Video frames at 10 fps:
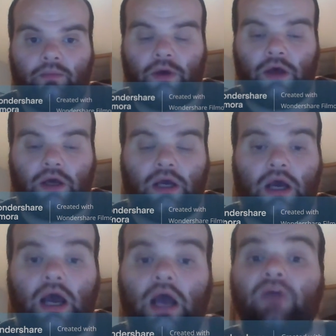But
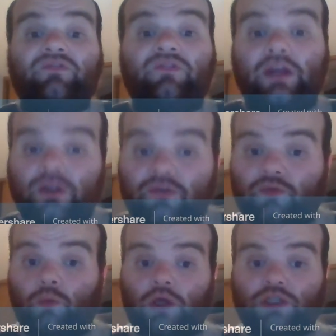thank you
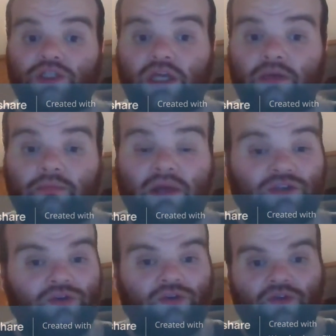for watching. Make
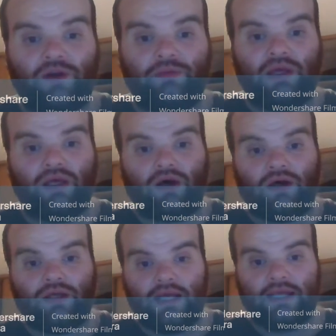sure you follow me
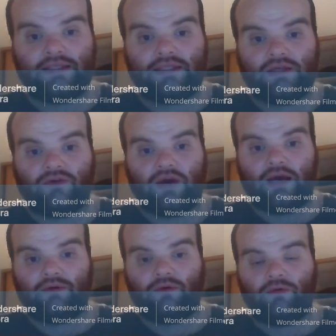on
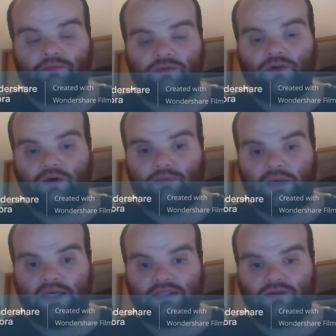Instagram. Two of
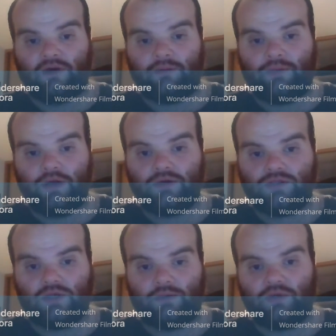my Instagram
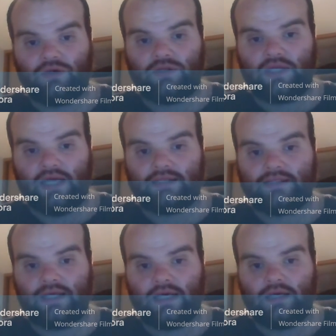posts, Tom McHugh the
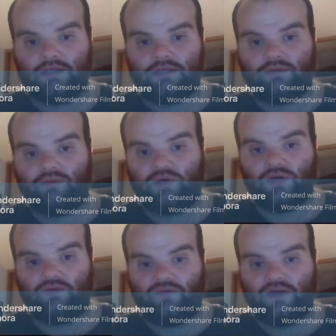Actor,
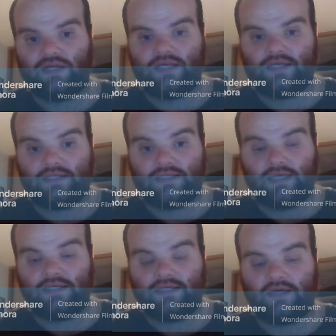McHugh Fitness
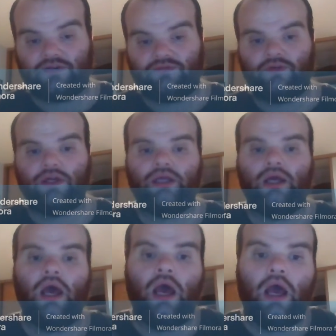
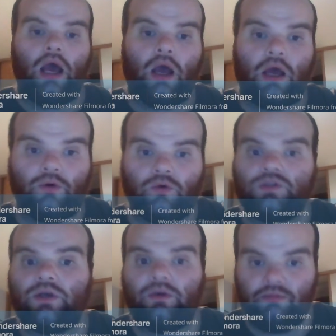1993, and
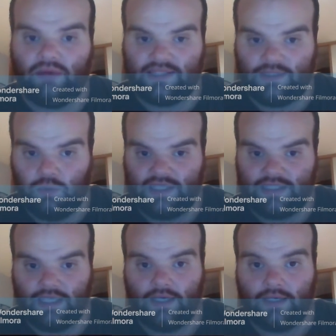also my
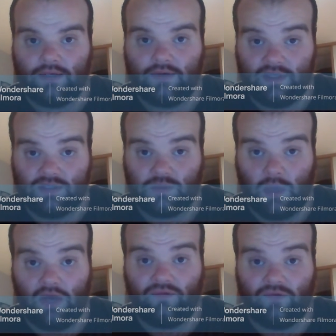Twitter as
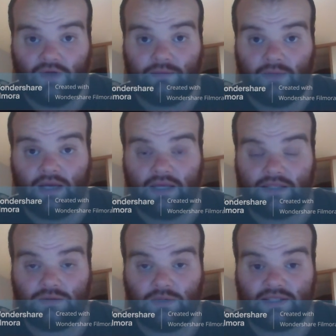well. Follow
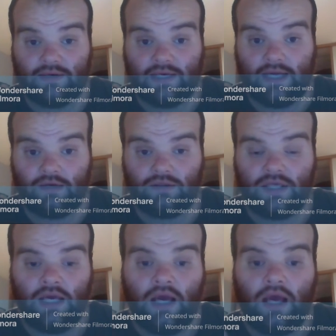my Twitter
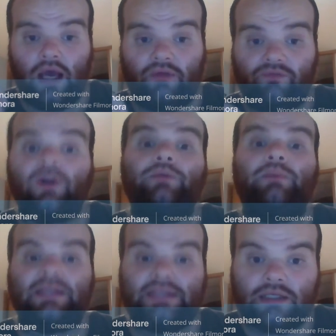account and follow
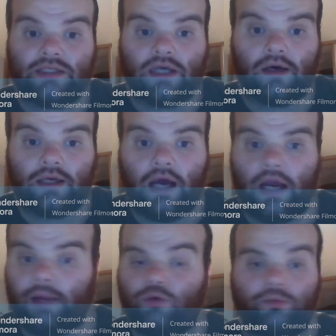my TikTok.
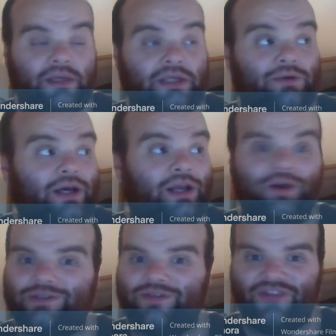I will be doing a
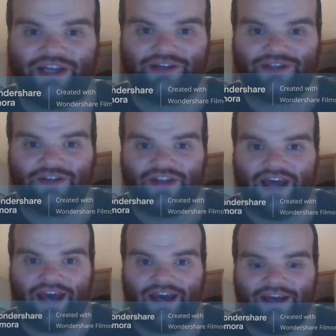loads of videos on
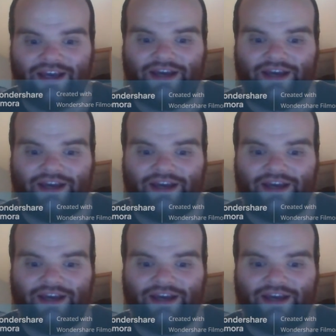there.